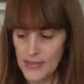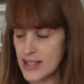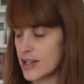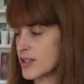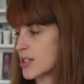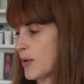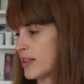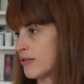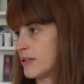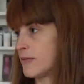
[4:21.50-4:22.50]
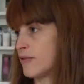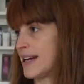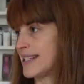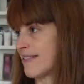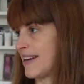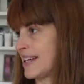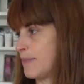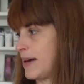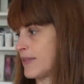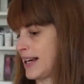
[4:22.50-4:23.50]
So I just went through the freezer and had a
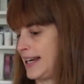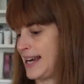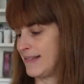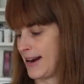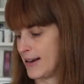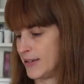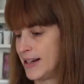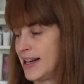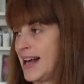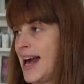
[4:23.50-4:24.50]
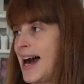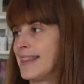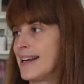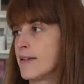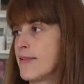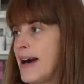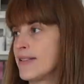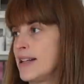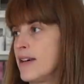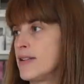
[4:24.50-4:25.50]
bit of a clear out. And then I
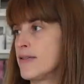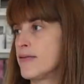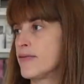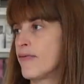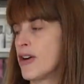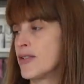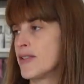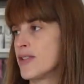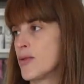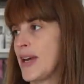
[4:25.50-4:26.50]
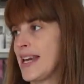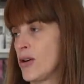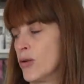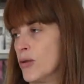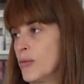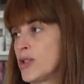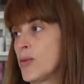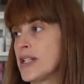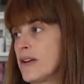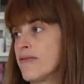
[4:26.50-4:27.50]
found a load of frozen sweet corn, which
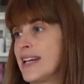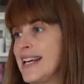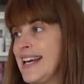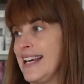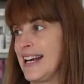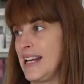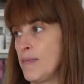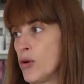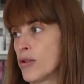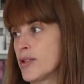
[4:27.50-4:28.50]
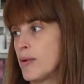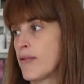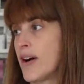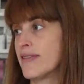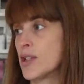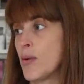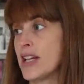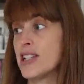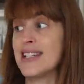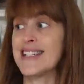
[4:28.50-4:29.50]
we don't really eat anymore because we've kind of
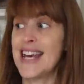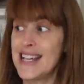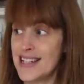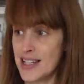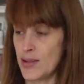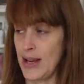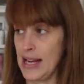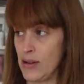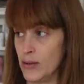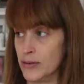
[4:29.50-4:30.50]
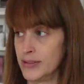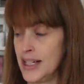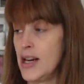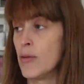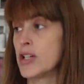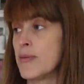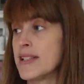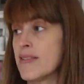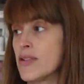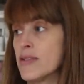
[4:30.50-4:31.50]
switched to tinned sweet corn, which
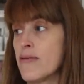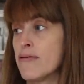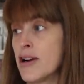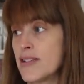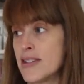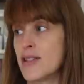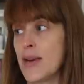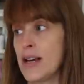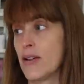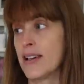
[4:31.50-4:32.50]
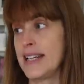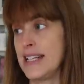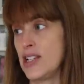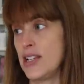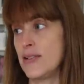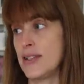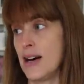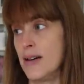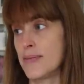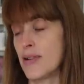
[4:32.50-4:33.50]
means I've got frozen sweet corn I need to use
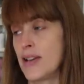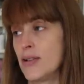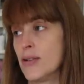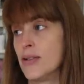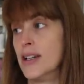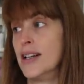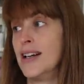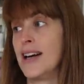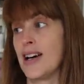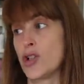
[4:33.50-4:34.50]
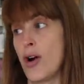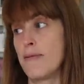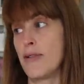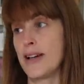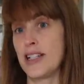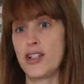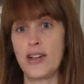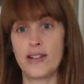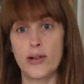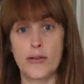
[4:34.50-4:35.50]
up. So I thought I'd try and find
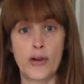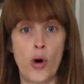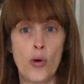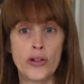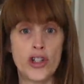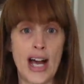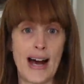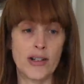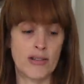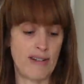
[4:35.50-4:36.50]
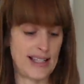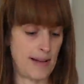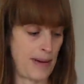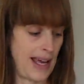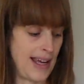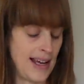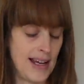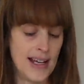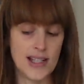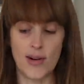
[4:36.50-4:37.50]
a sort of corn chowder recipe.
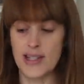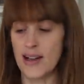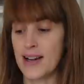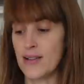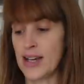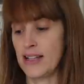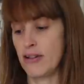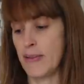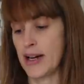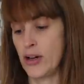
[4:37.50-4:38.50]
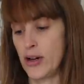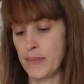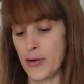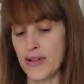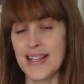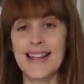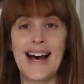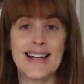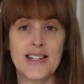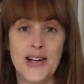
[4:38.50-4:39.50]
So I started looking through my cookbooks, and
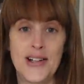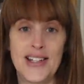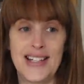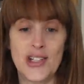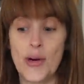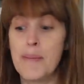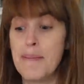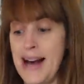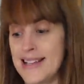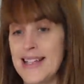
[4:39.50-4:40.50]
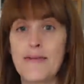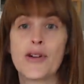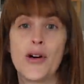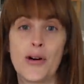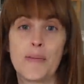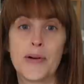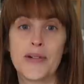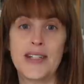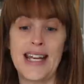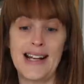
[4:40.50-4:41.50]
that has turned into a massive
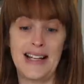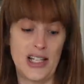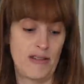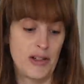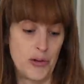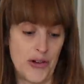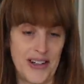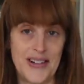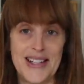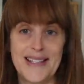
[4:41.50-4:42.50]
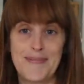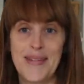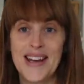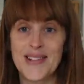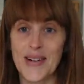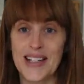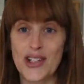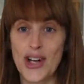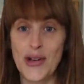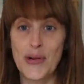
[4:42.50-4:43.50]
cookbook declutter and organise. So I'm going
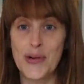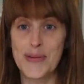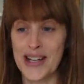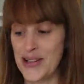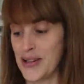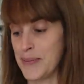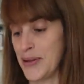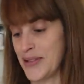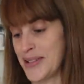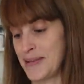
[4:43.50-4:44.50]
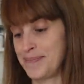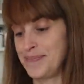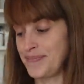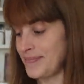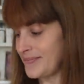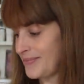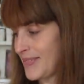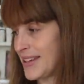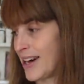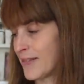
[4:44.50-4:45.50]
to show you all my cookbooks
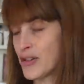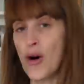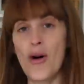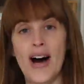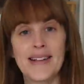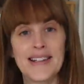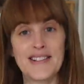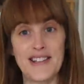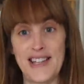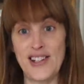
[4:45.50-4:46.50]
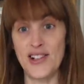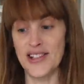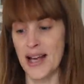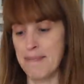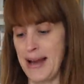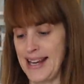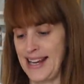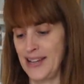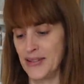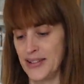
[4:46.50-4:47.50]
that I've got and the decisions I'm
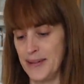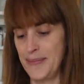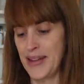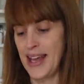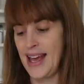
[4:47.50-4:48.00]
making on them.